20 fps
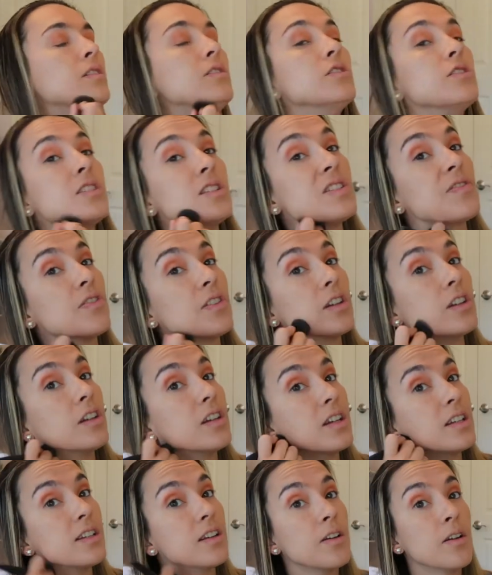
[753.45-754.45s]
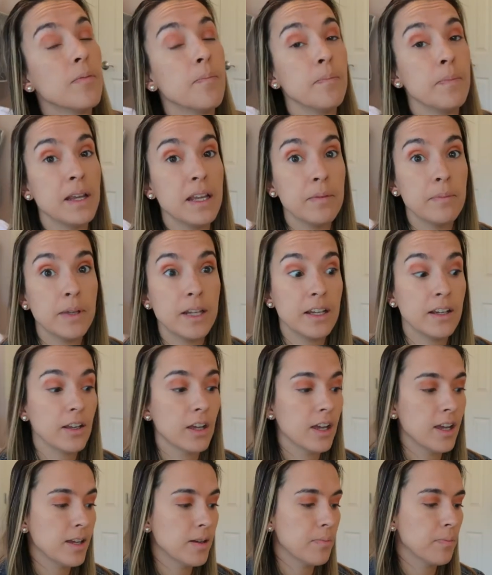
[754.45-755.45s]
Just for me
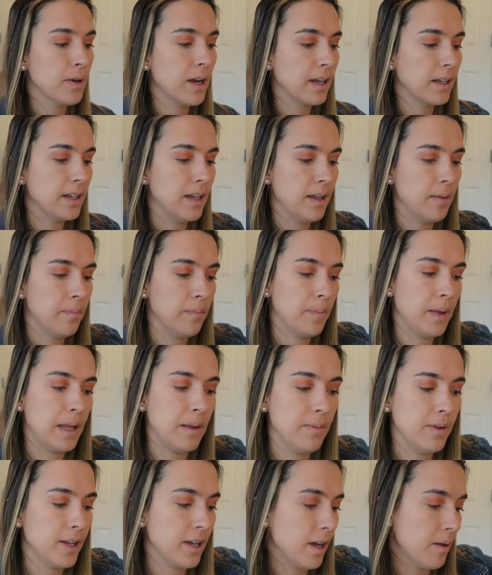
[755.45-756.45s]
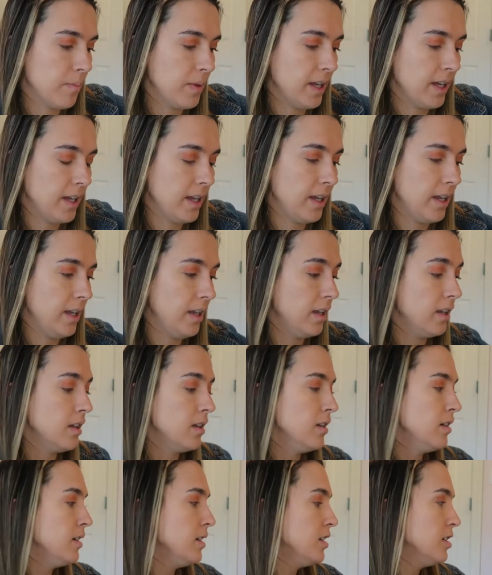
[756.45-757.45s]
being pregnant, baby coming in,
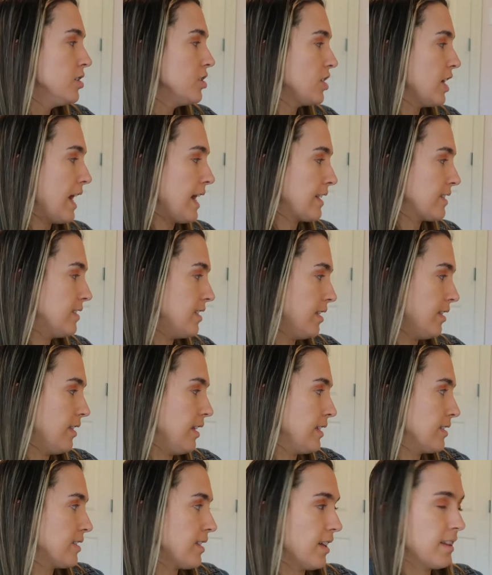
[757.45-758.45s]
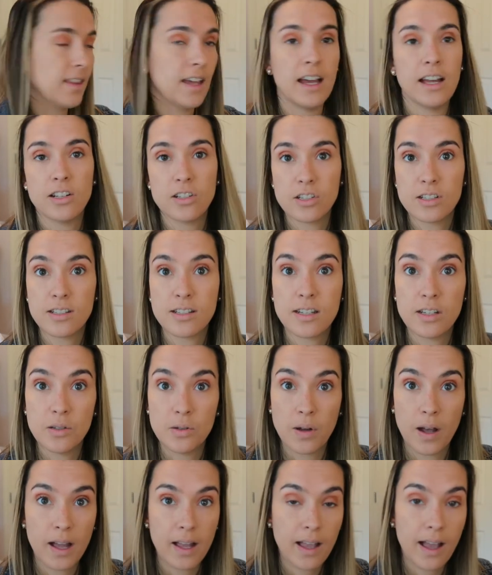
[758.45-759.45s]
Jackson, things like that, just
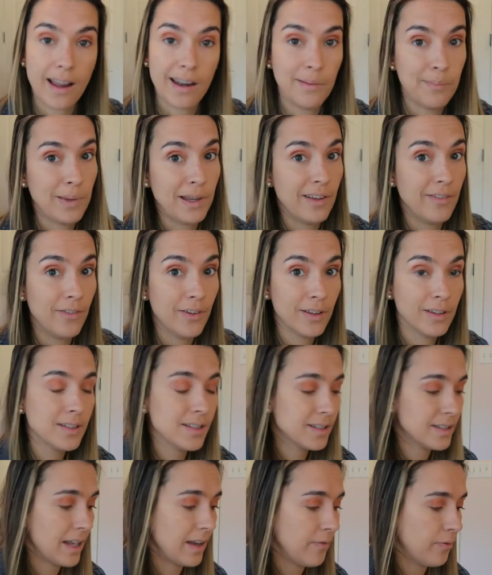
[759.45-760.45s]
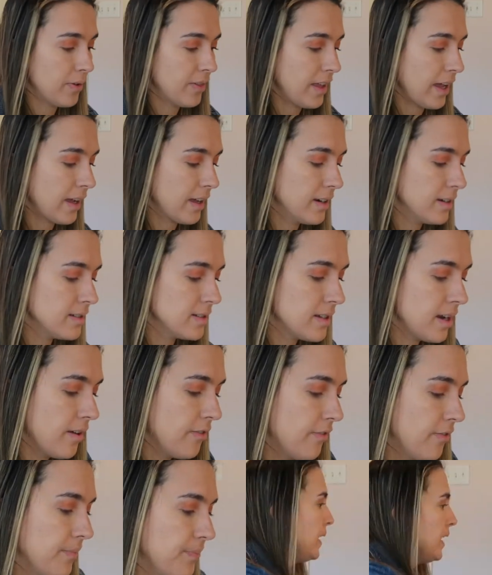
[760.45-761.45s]
to kind of be safe with that kind of
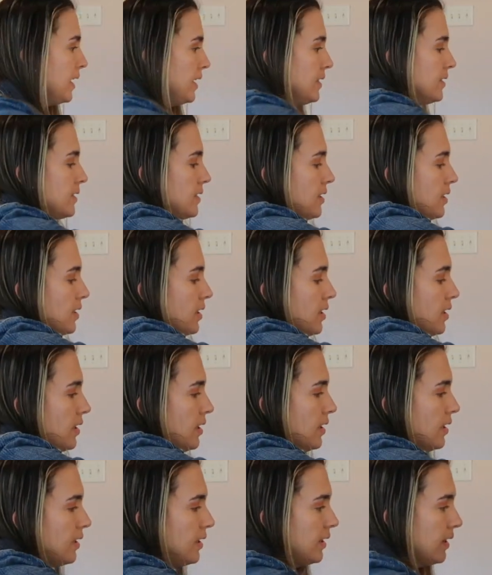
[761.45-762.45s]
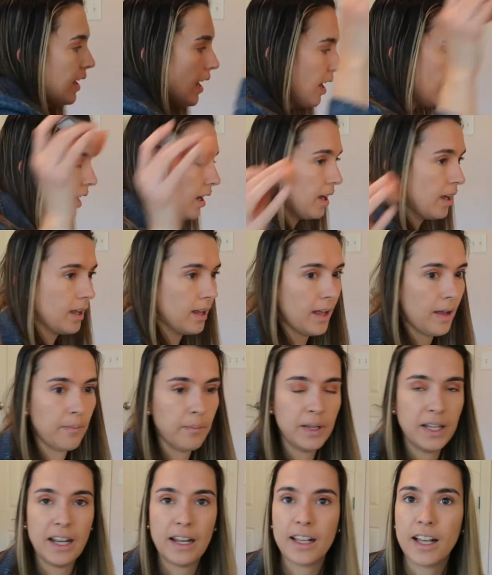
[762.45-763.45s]
stuff. But yeah, I
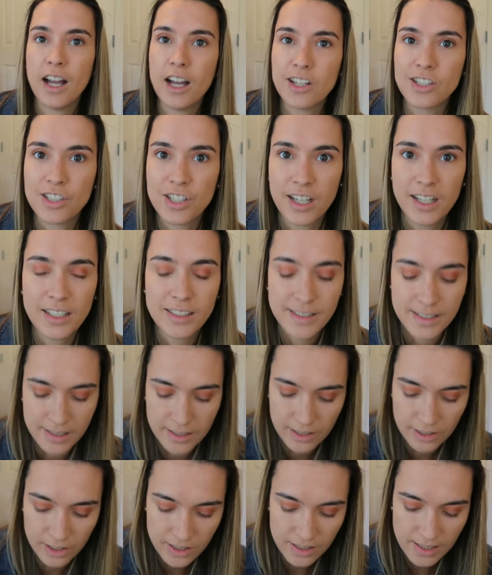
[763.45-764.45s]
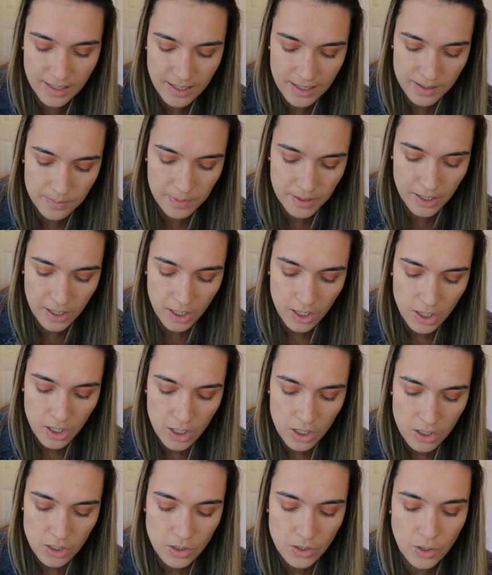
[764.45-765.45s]
mean, gosh, it seriously has been
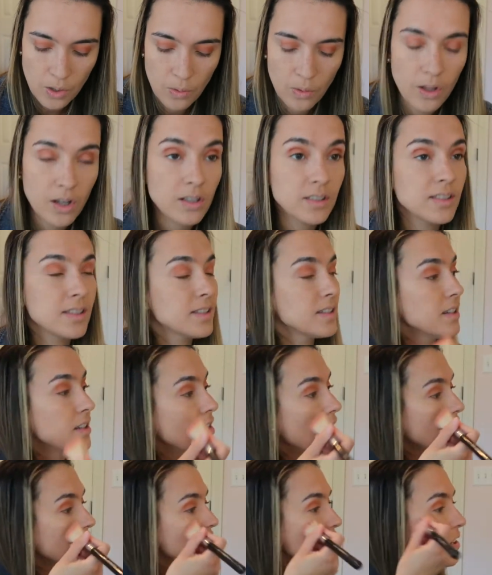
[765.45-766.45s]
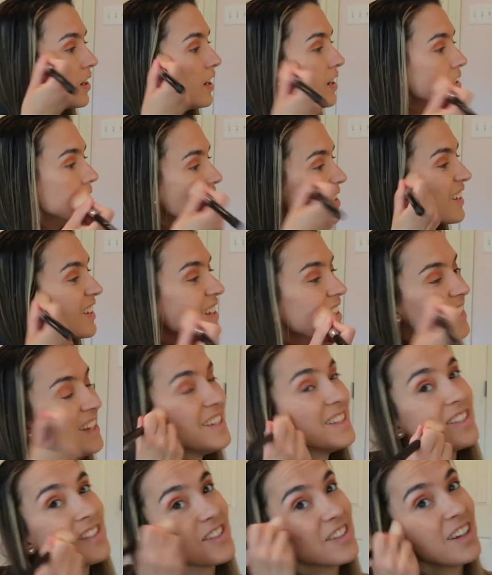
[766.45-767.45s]
so long since I talked to you guys. Like,
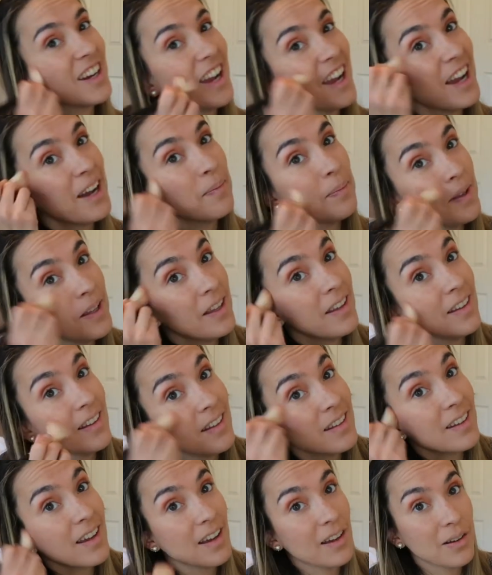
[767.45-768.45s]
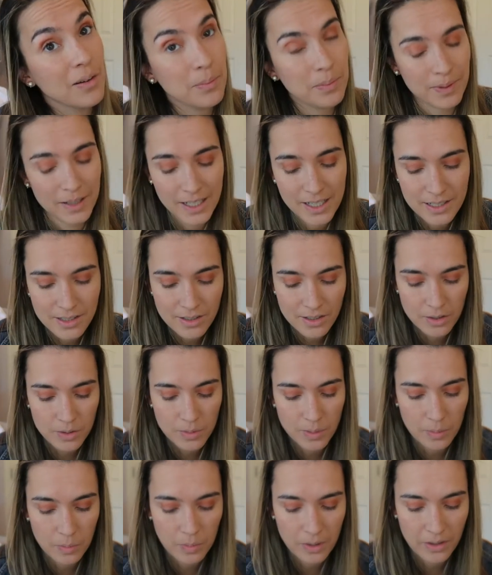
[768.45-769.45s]
Easter happened. I hope Easter
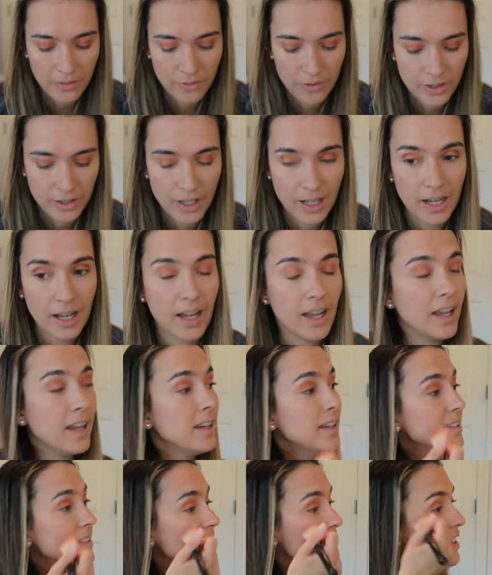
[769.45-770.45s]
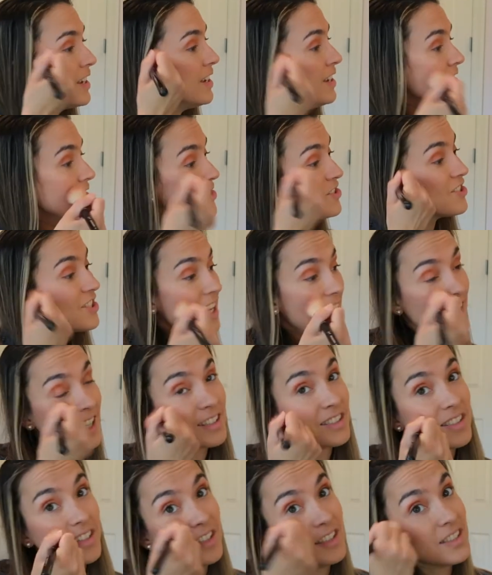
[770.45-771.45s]
went well for you guys.
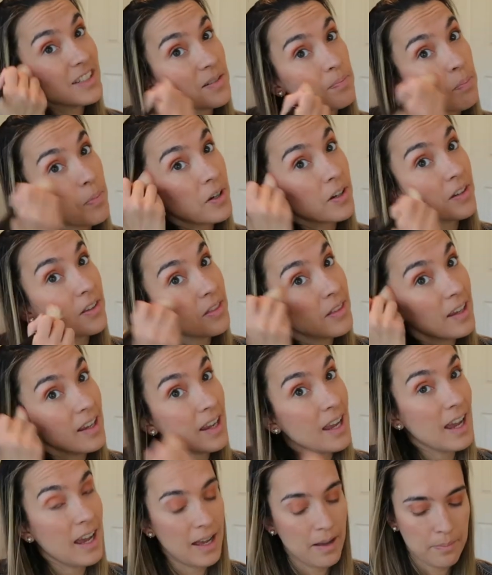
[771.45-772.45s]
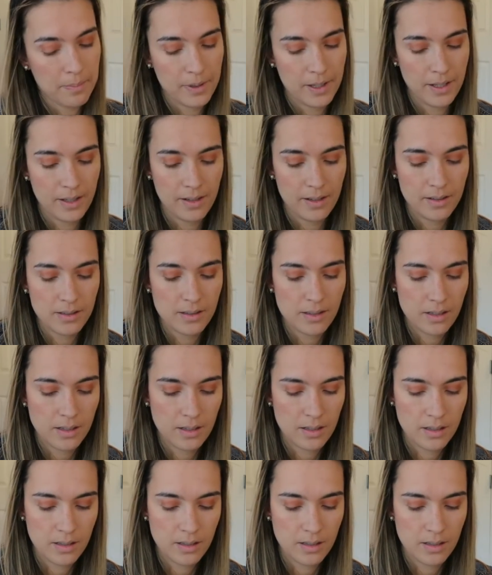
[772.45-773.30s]
Jackson's birthday happened.